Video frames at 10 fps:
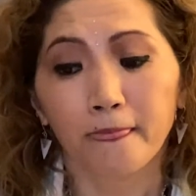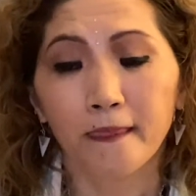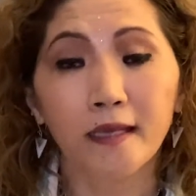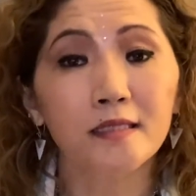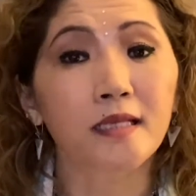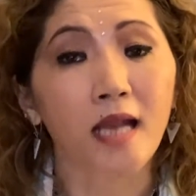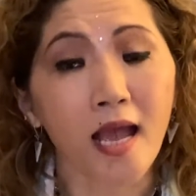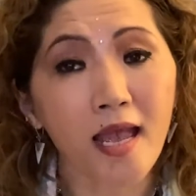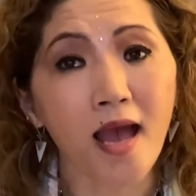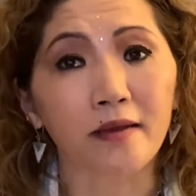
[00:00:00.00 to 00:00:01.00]
things that
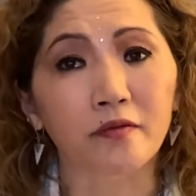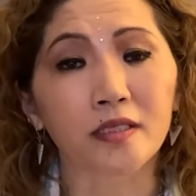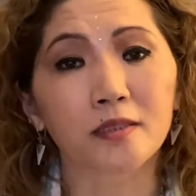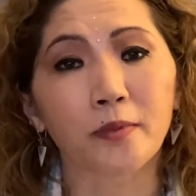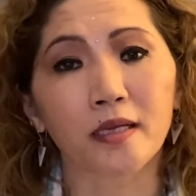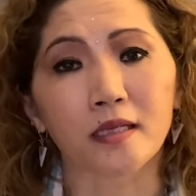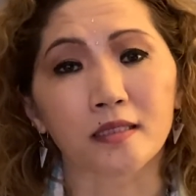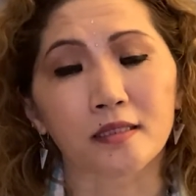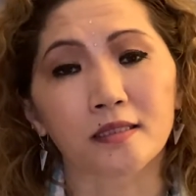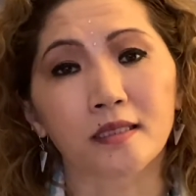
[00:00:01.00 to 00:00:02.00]
I have
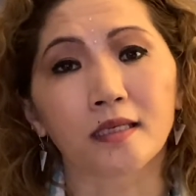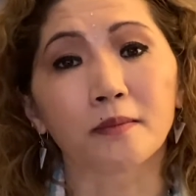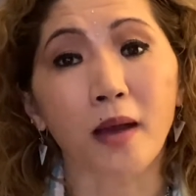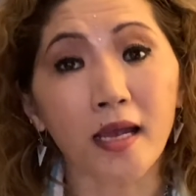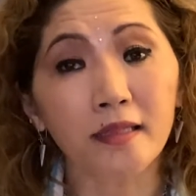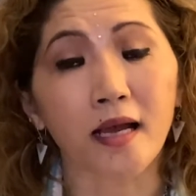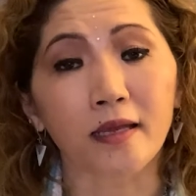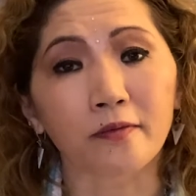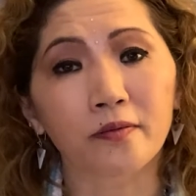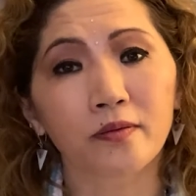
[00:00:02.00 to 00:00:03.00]
experienced in my
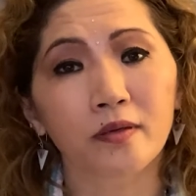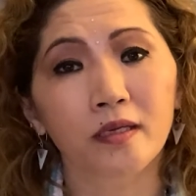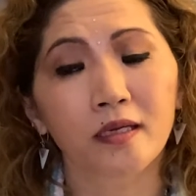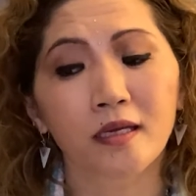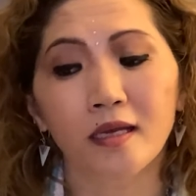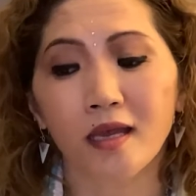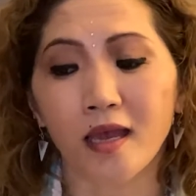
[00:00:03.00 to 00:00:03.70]
life.